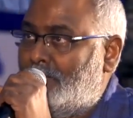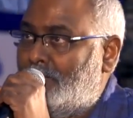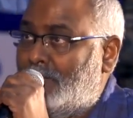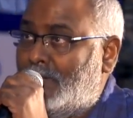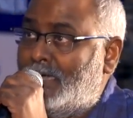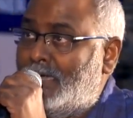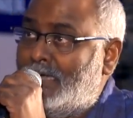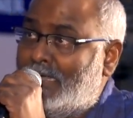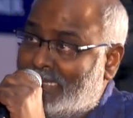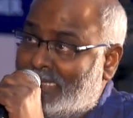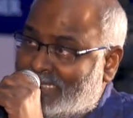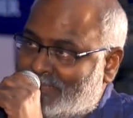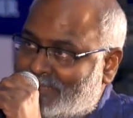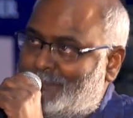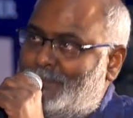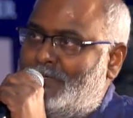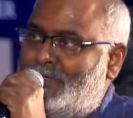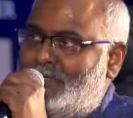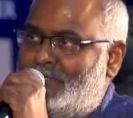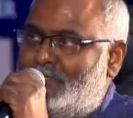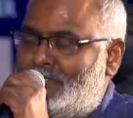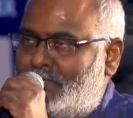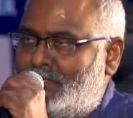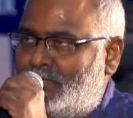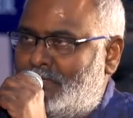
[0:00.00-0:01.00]
by
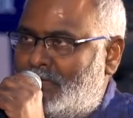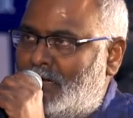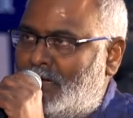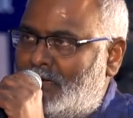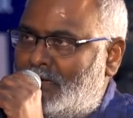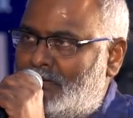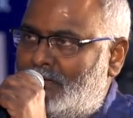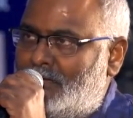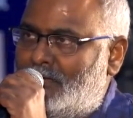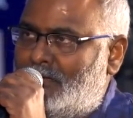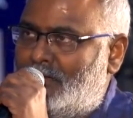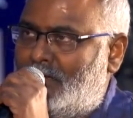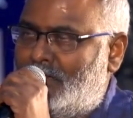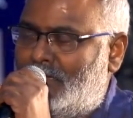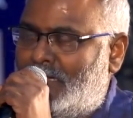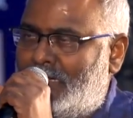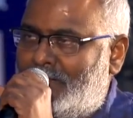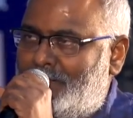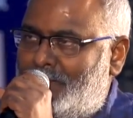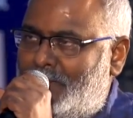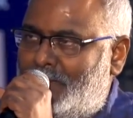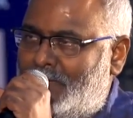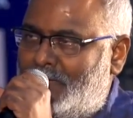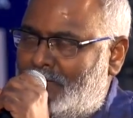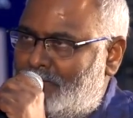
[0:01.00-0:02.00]
experts, not, not
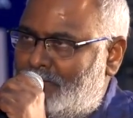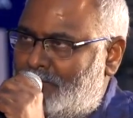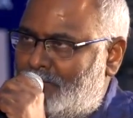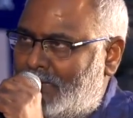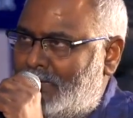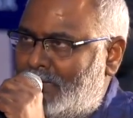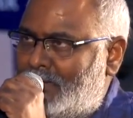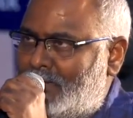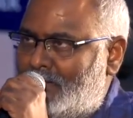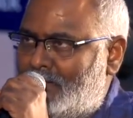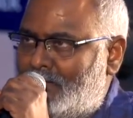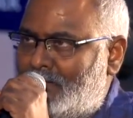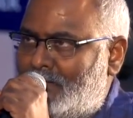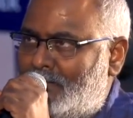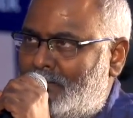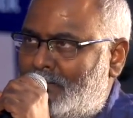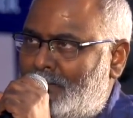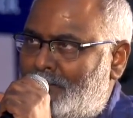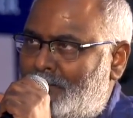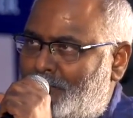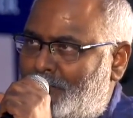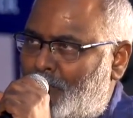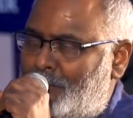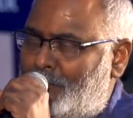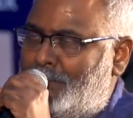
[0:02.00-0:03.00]
anybody, by
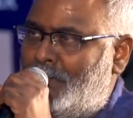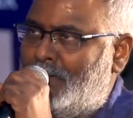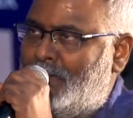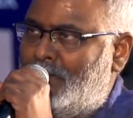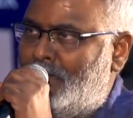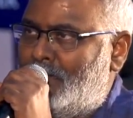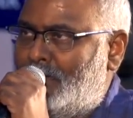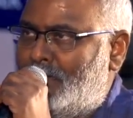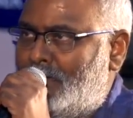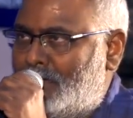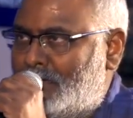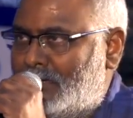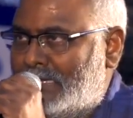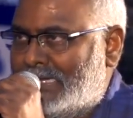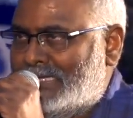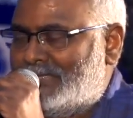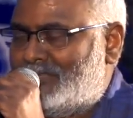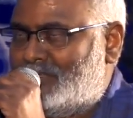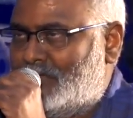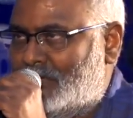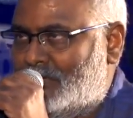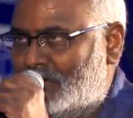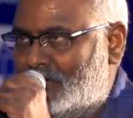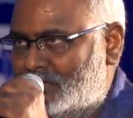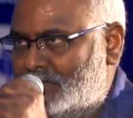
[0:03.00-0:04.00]
proper
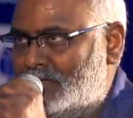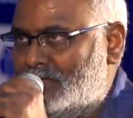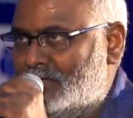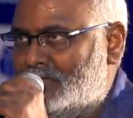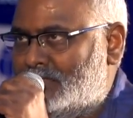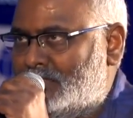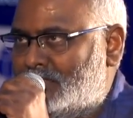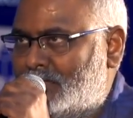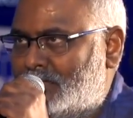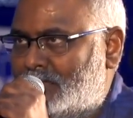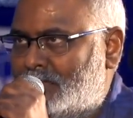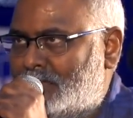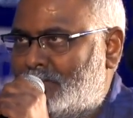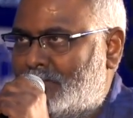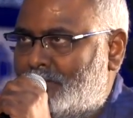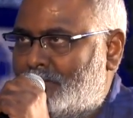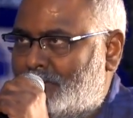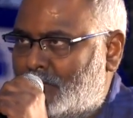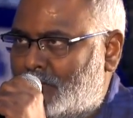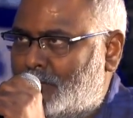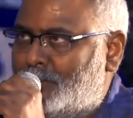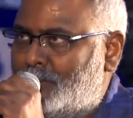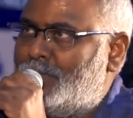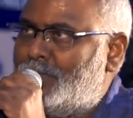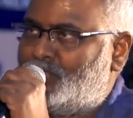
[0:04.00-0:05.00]
astrologers,
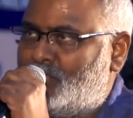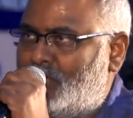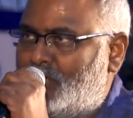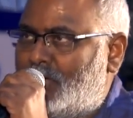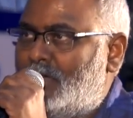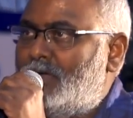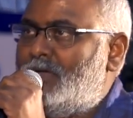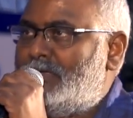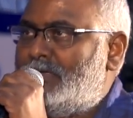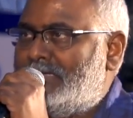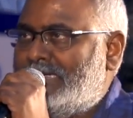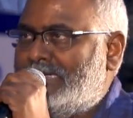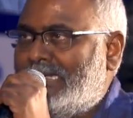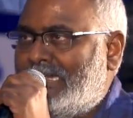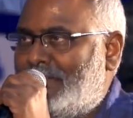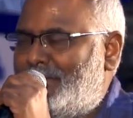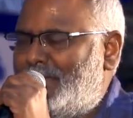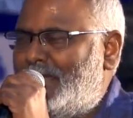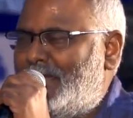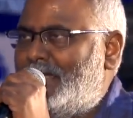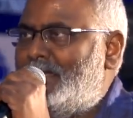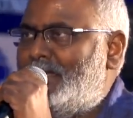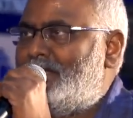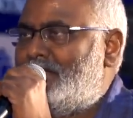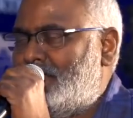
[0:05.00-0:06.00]
proper scholars and
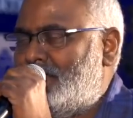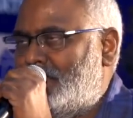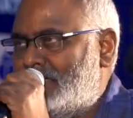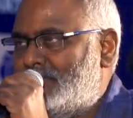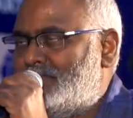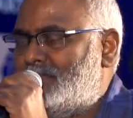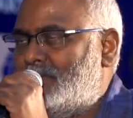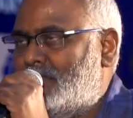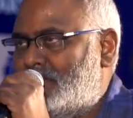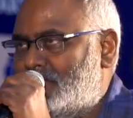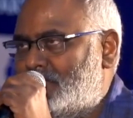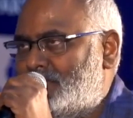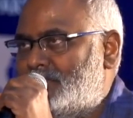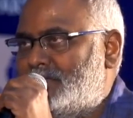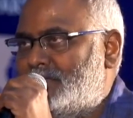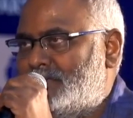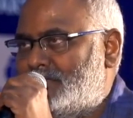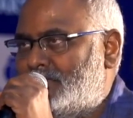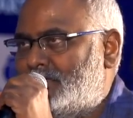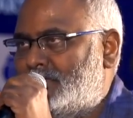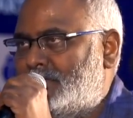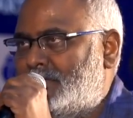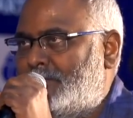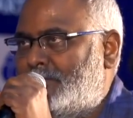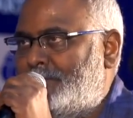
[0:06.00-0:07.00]
eminent
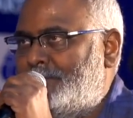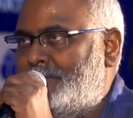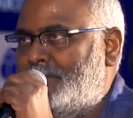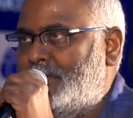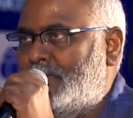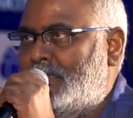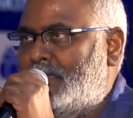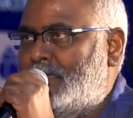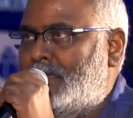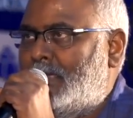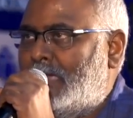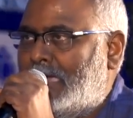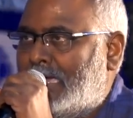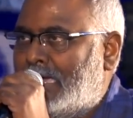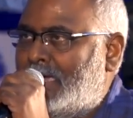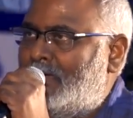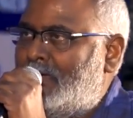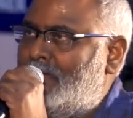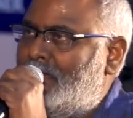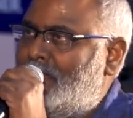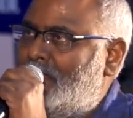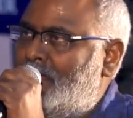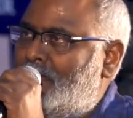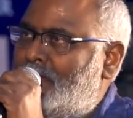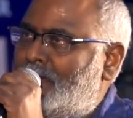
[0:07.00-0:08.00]
astrologers?
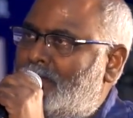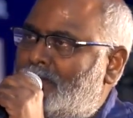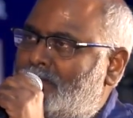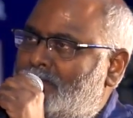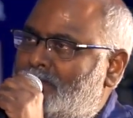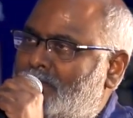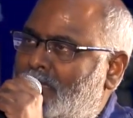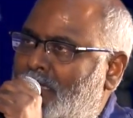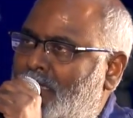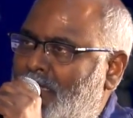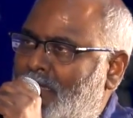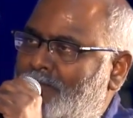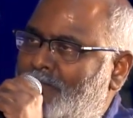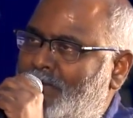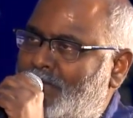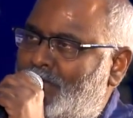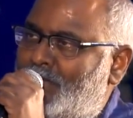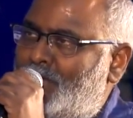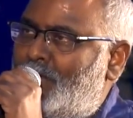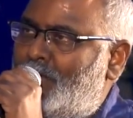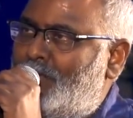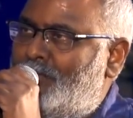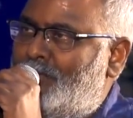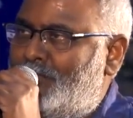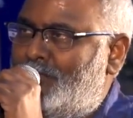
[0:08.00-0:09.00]
I saw a
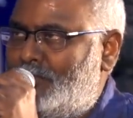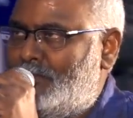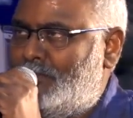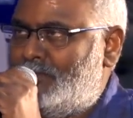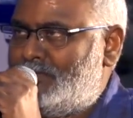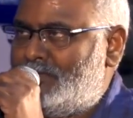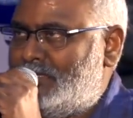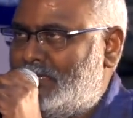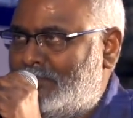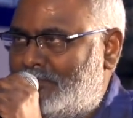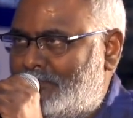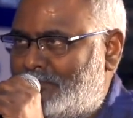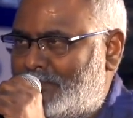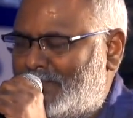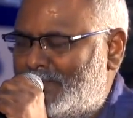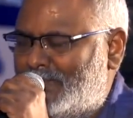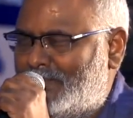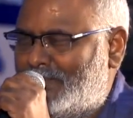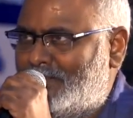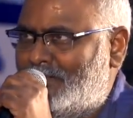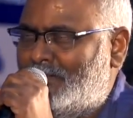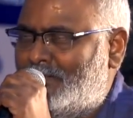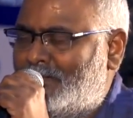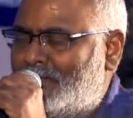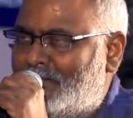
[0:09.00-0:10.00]
video of yourself
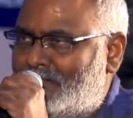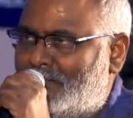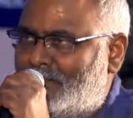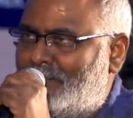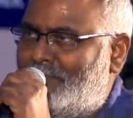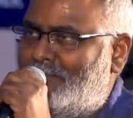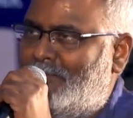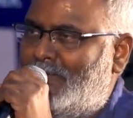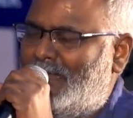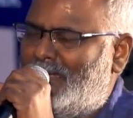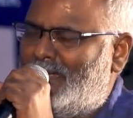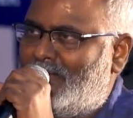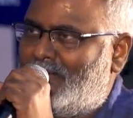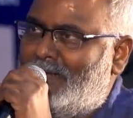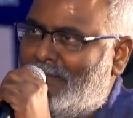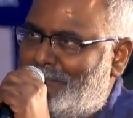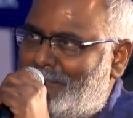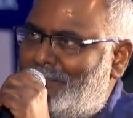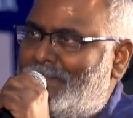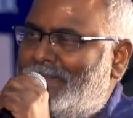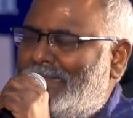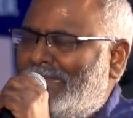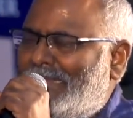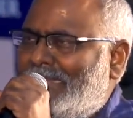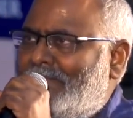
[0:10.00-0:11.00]
somewhere
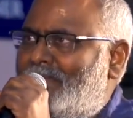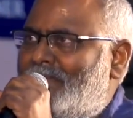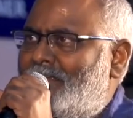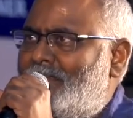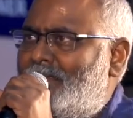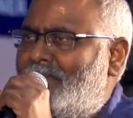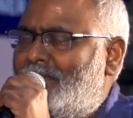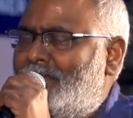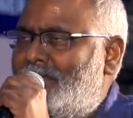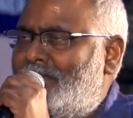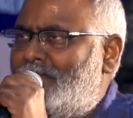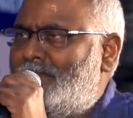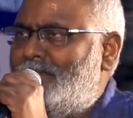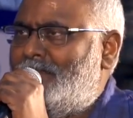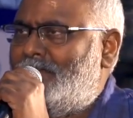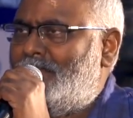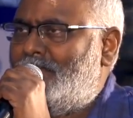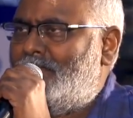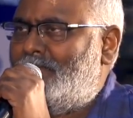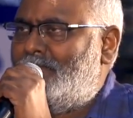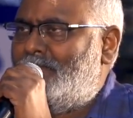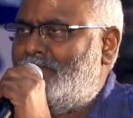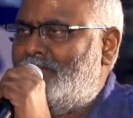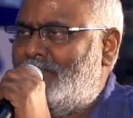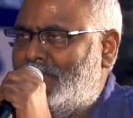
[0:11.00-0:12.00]
condemning… Uh,
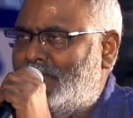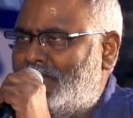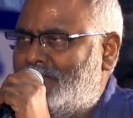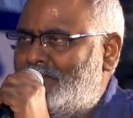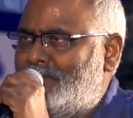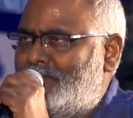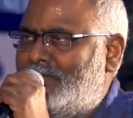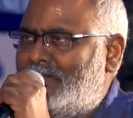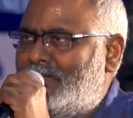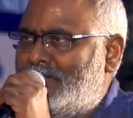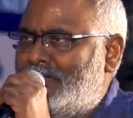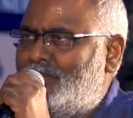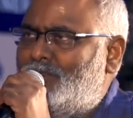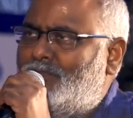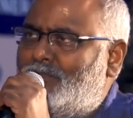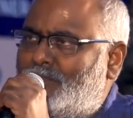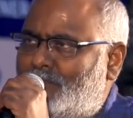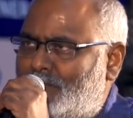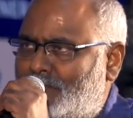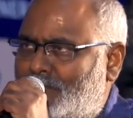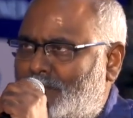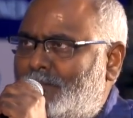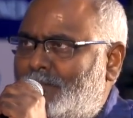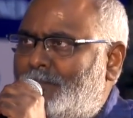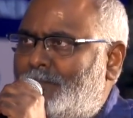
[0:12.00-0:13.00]
uh, where, where did
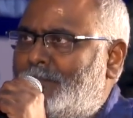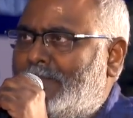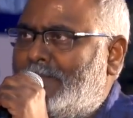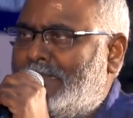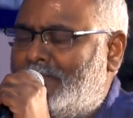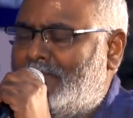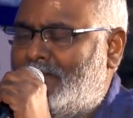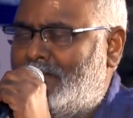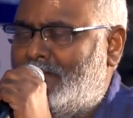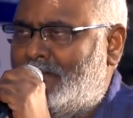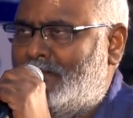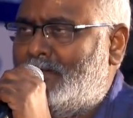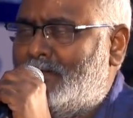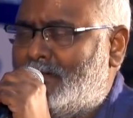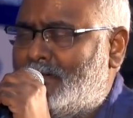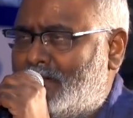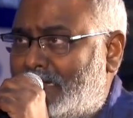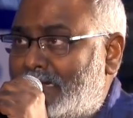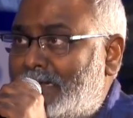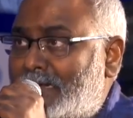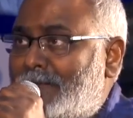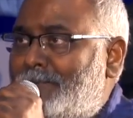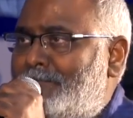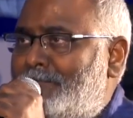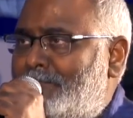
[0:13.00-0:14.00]
you uh,
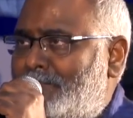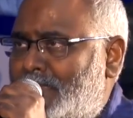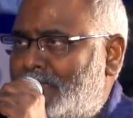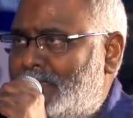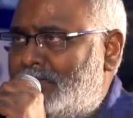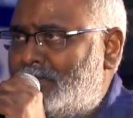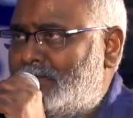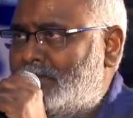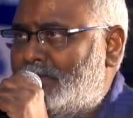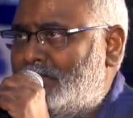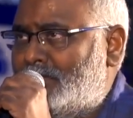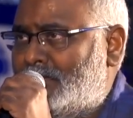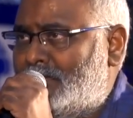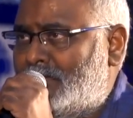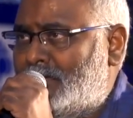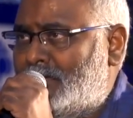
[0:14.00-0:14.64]
condemn… Uh,